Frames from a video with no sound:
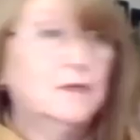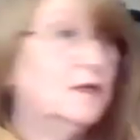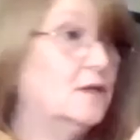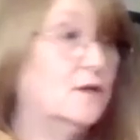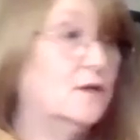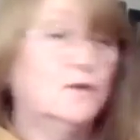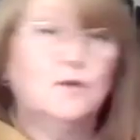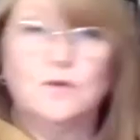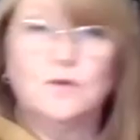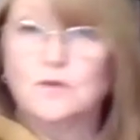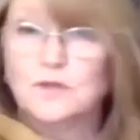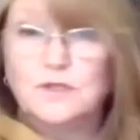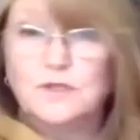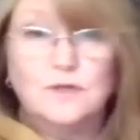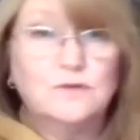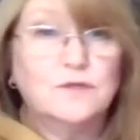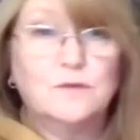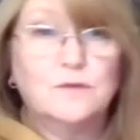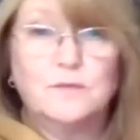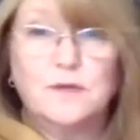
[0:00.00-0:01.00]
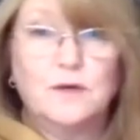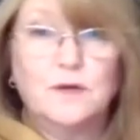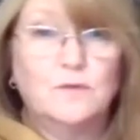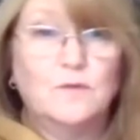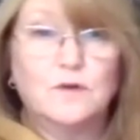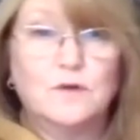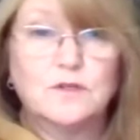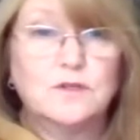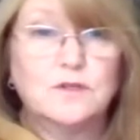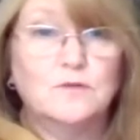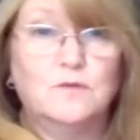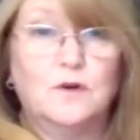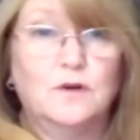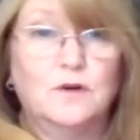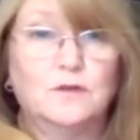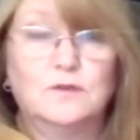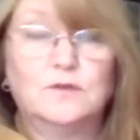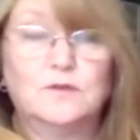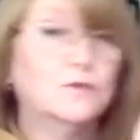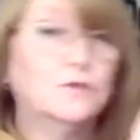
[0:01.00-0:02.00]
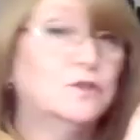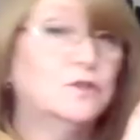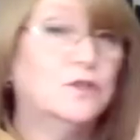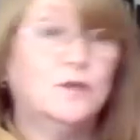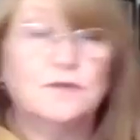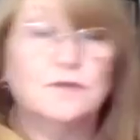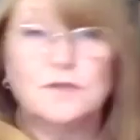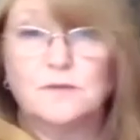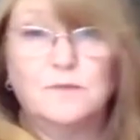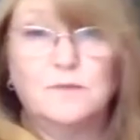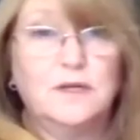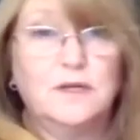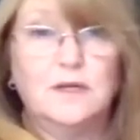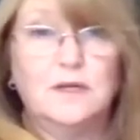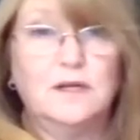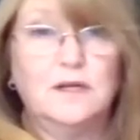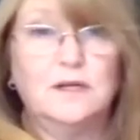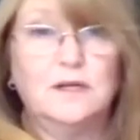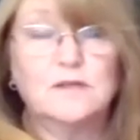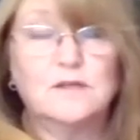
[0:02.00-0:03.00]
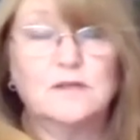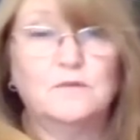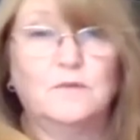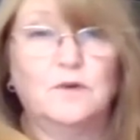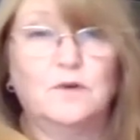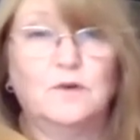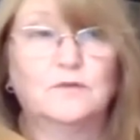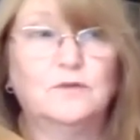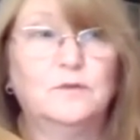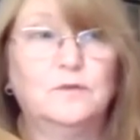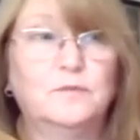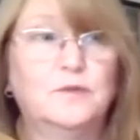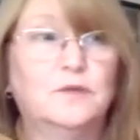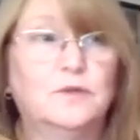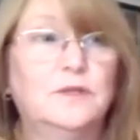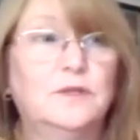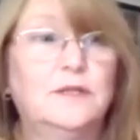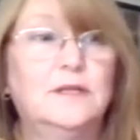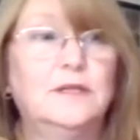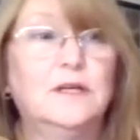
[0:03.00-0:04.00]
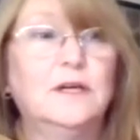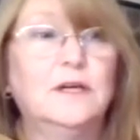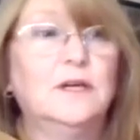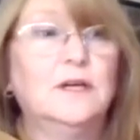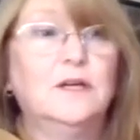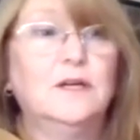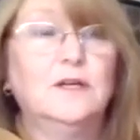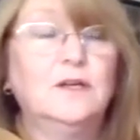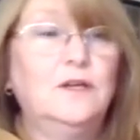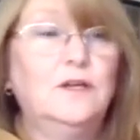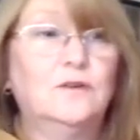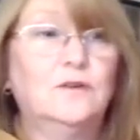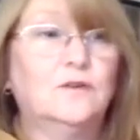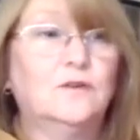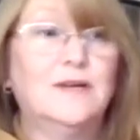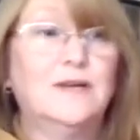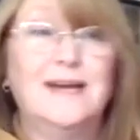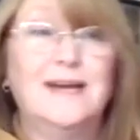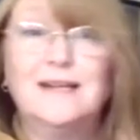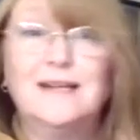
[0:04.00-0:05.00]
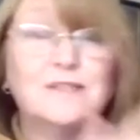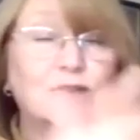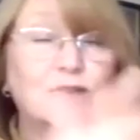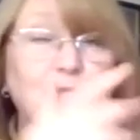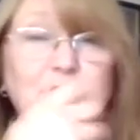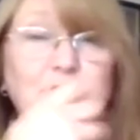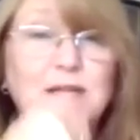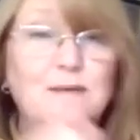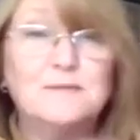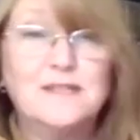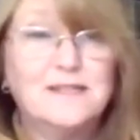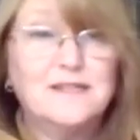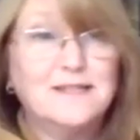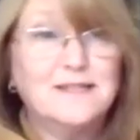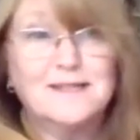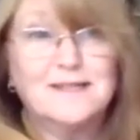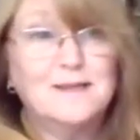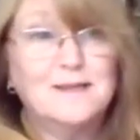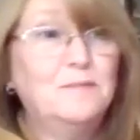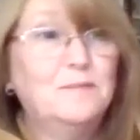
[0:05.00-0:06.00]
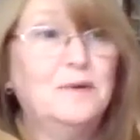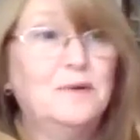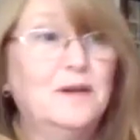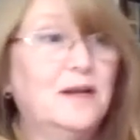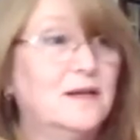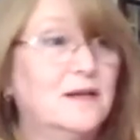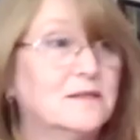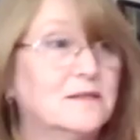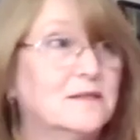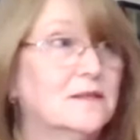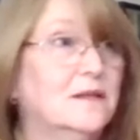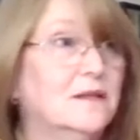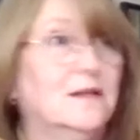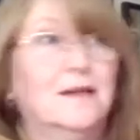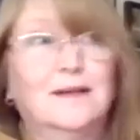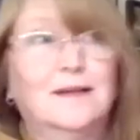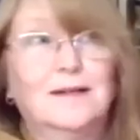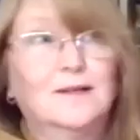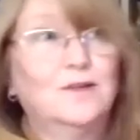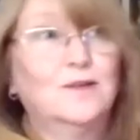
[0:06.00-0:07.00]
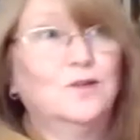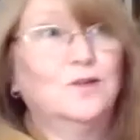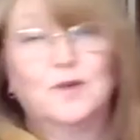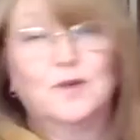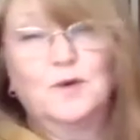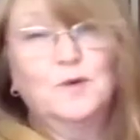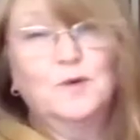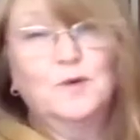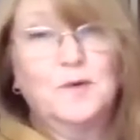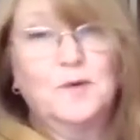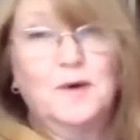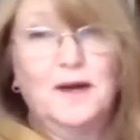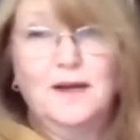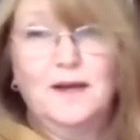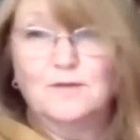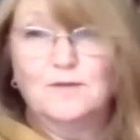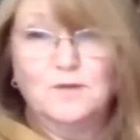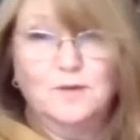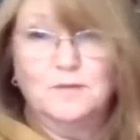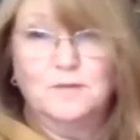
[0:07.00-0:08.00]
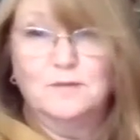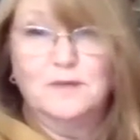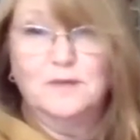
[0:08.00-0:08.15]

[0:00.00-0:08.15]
go and do something one to one, go and do something in a small group, go and, you know, and sometimes it's as simple as going to a quiet room